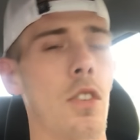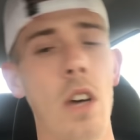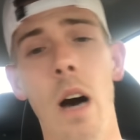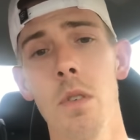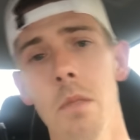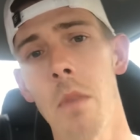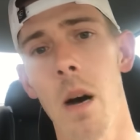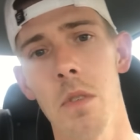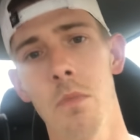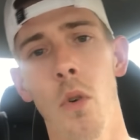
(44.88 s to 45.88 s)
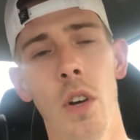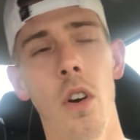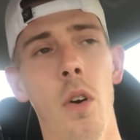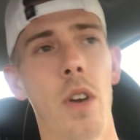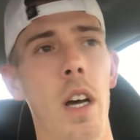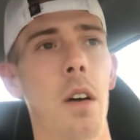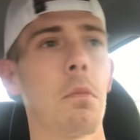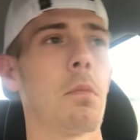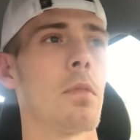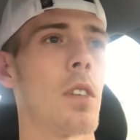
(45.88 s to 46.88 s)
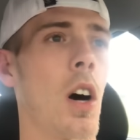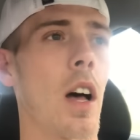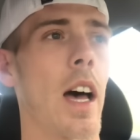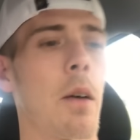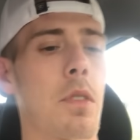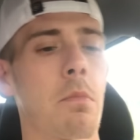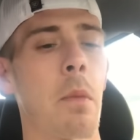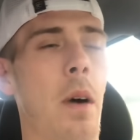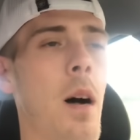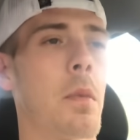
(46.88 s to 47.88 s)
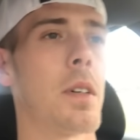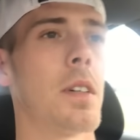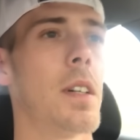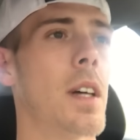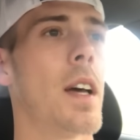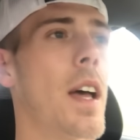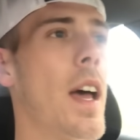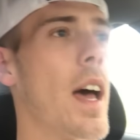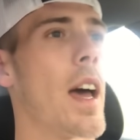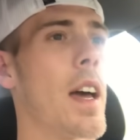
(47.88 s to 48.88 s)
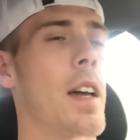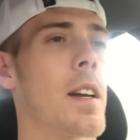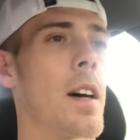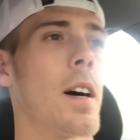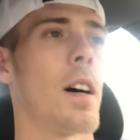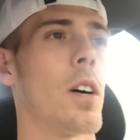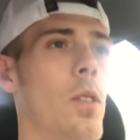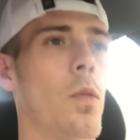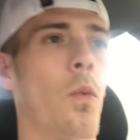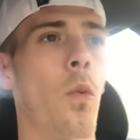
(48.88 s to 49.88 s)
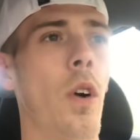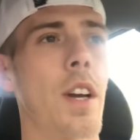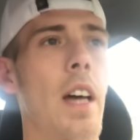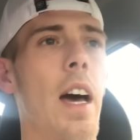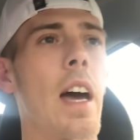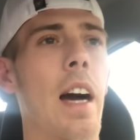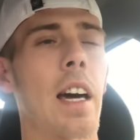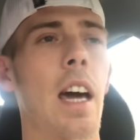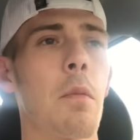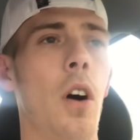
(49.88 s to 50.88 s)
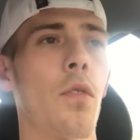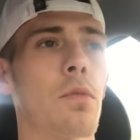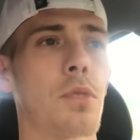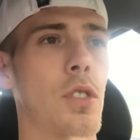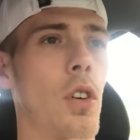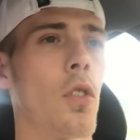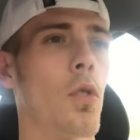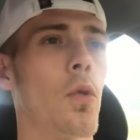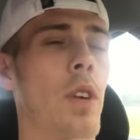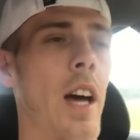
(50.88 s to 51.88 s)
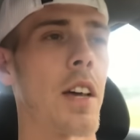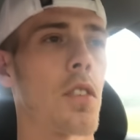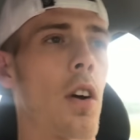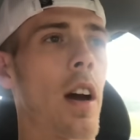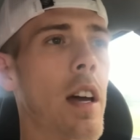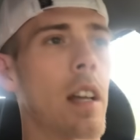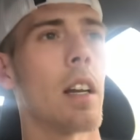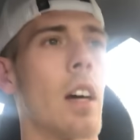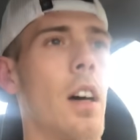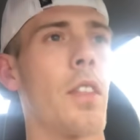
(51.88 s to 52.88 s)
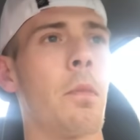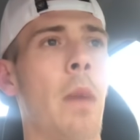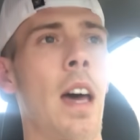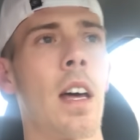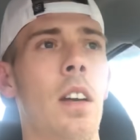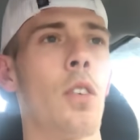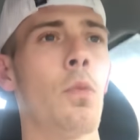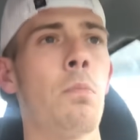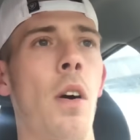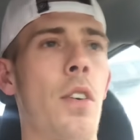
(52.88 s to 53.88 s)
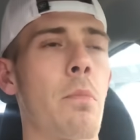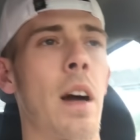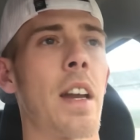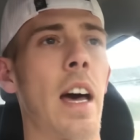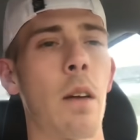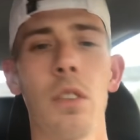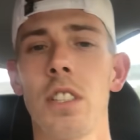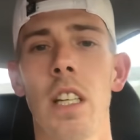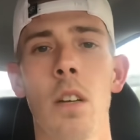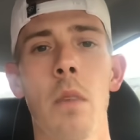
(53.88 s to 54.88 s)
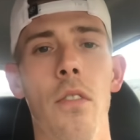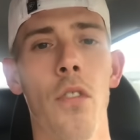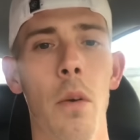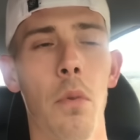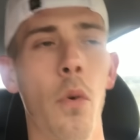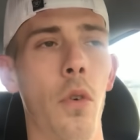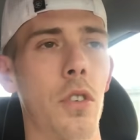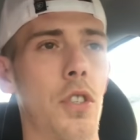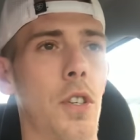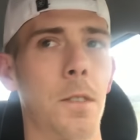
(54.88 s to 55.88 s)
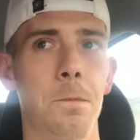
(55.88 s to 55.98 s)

I was a mama's boy growing up. All I had was my mama. And one day I came home from school in 8th grade, and the man who murdered my dad was sitting on my front porch.